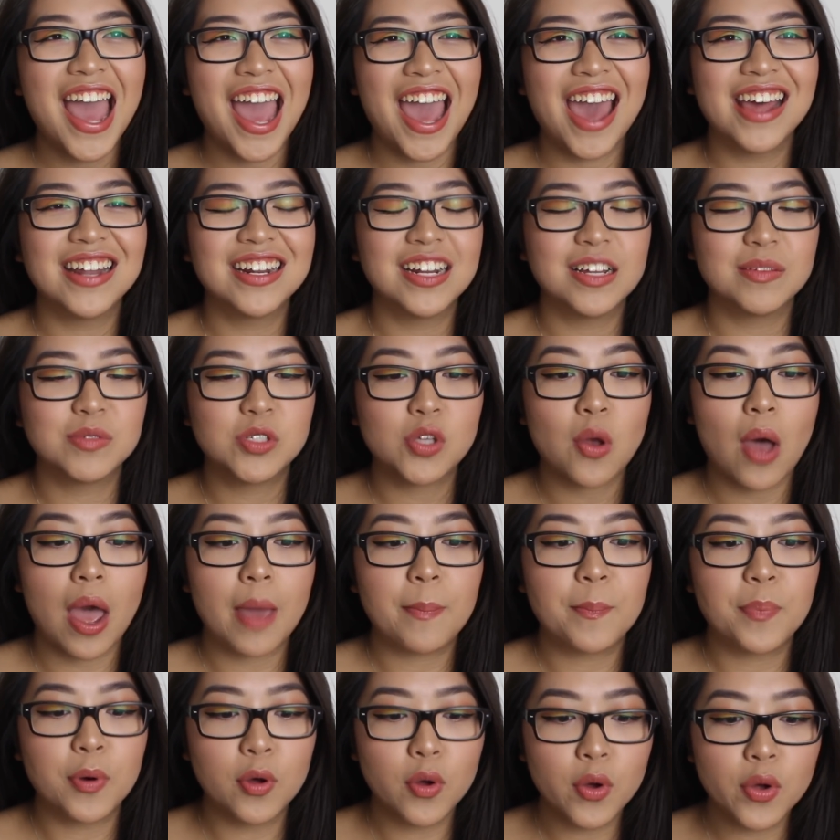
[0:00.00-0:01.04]
And so
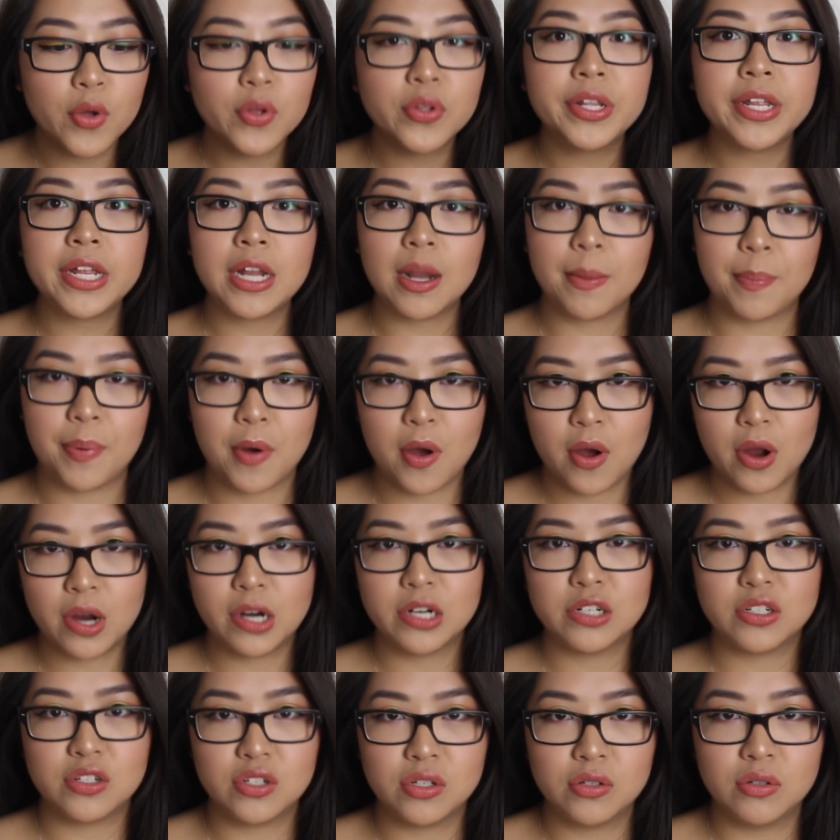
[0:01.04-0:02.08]
I pulled it
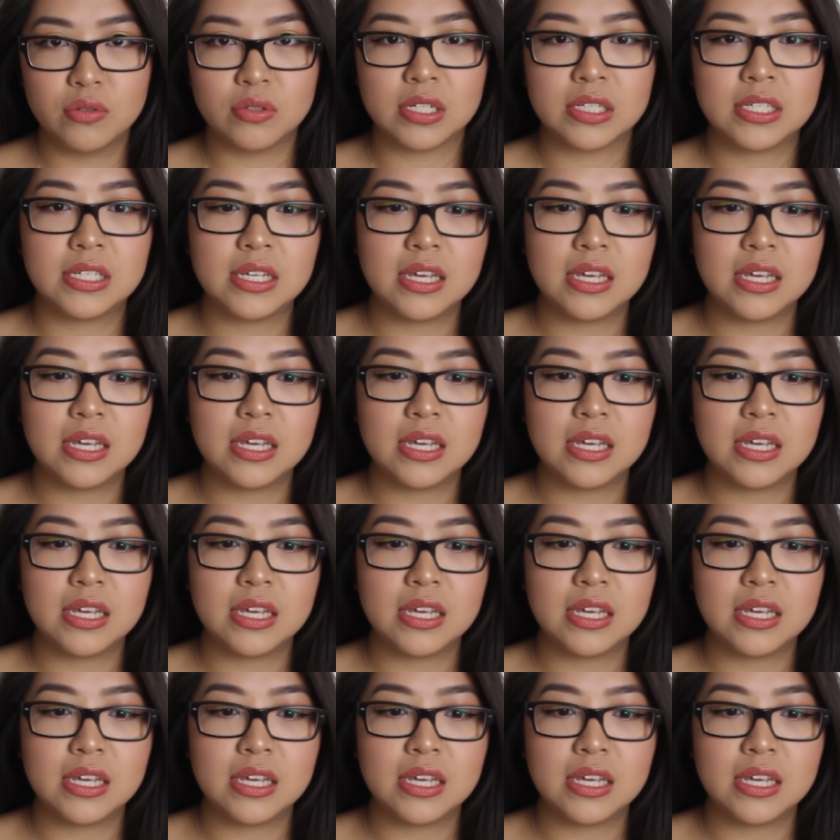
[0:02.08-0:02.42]
apart too to